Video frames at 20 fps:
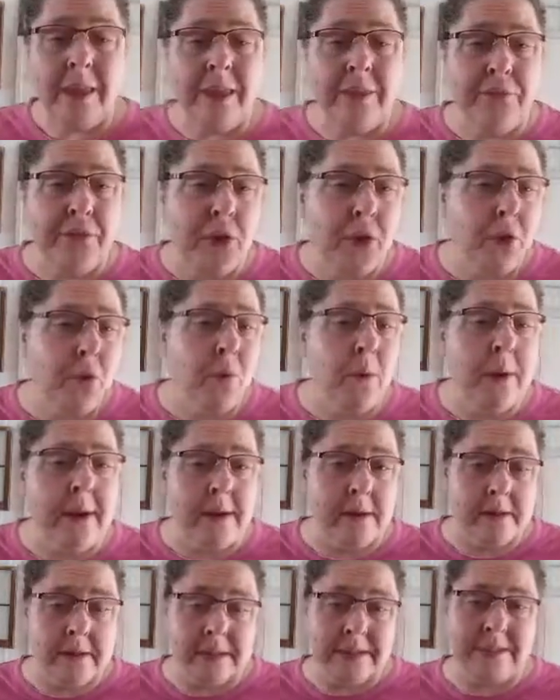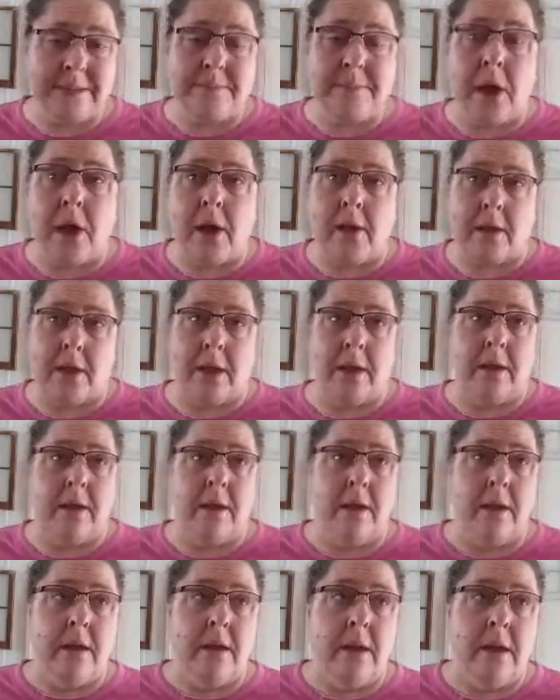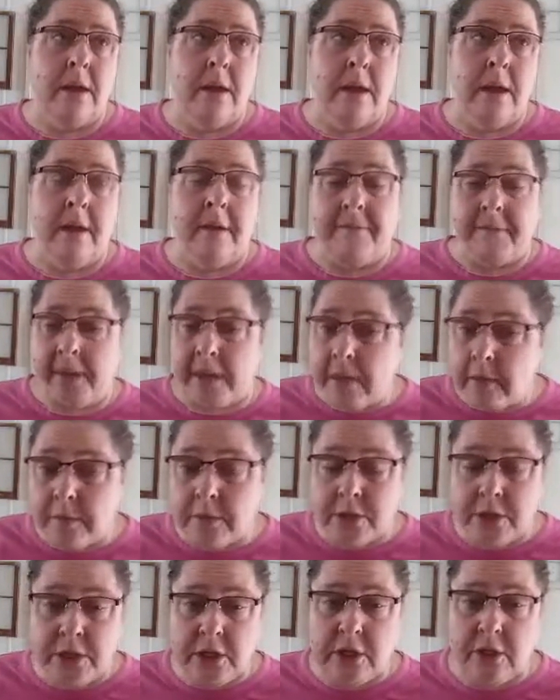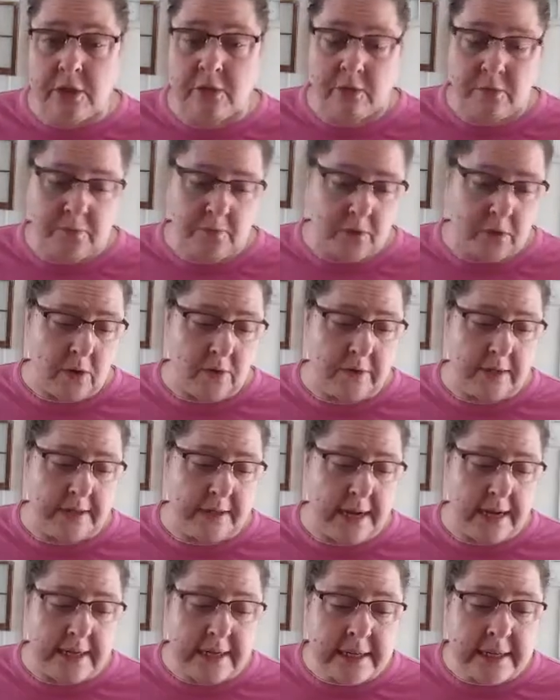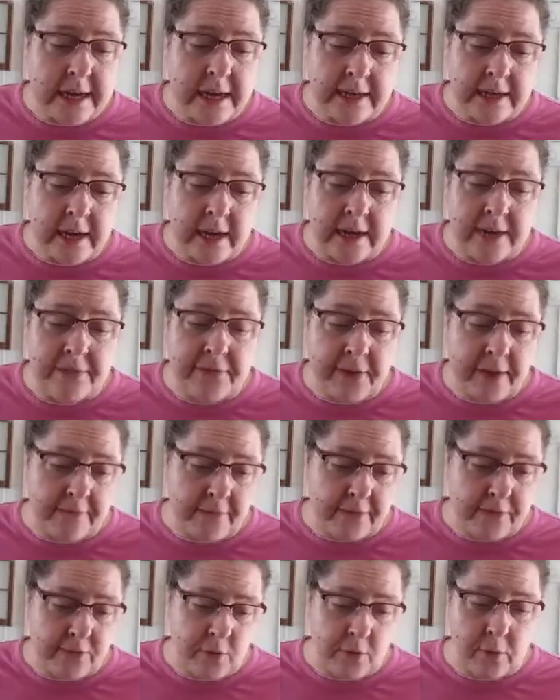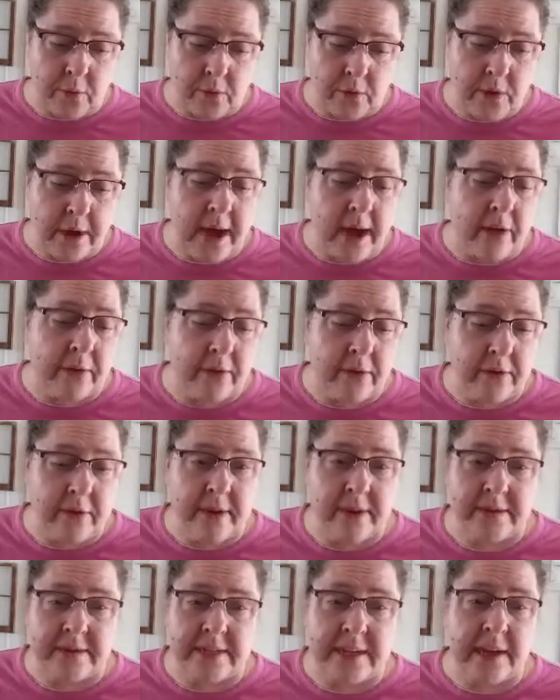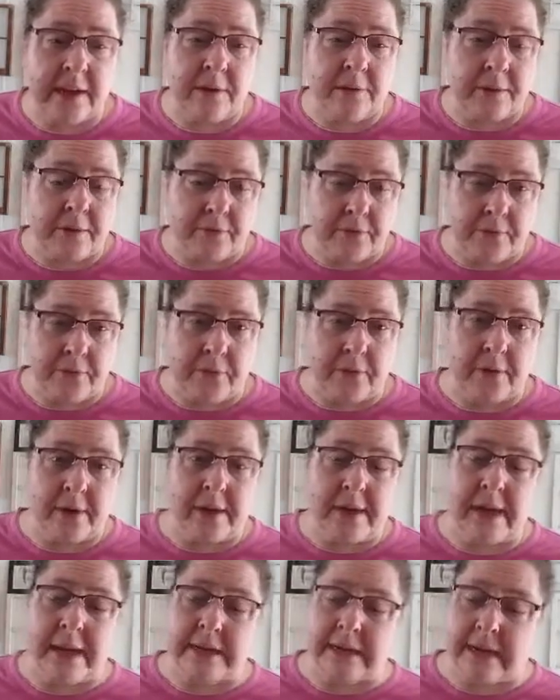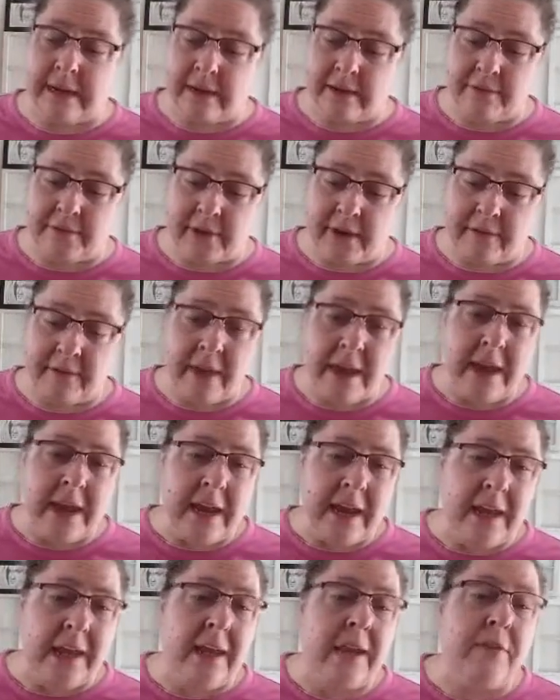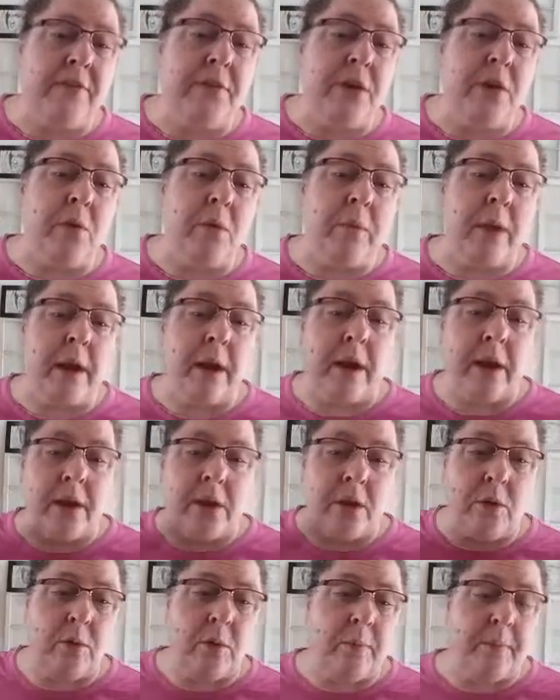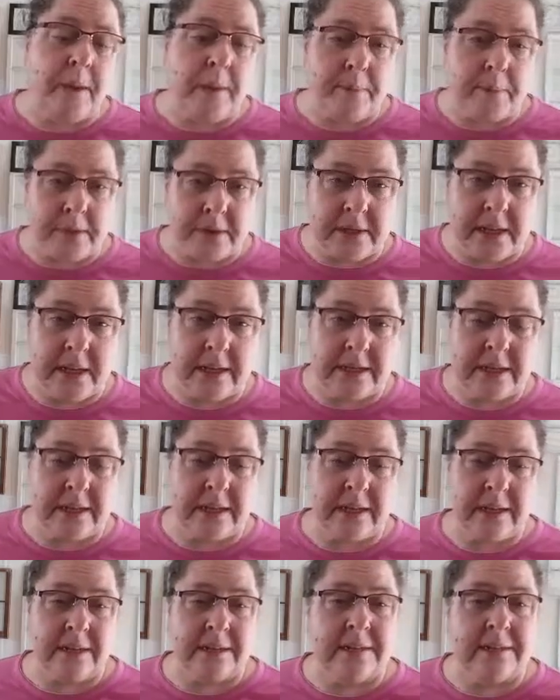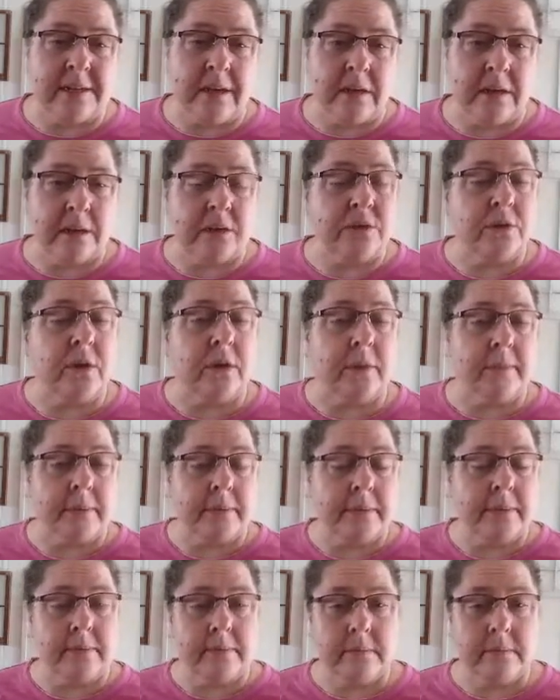If you wear this mala, available to you for only $99.95. If you order now, you'll get a second one for $49.95. And if you wear it, you will be protected against Donald Trump.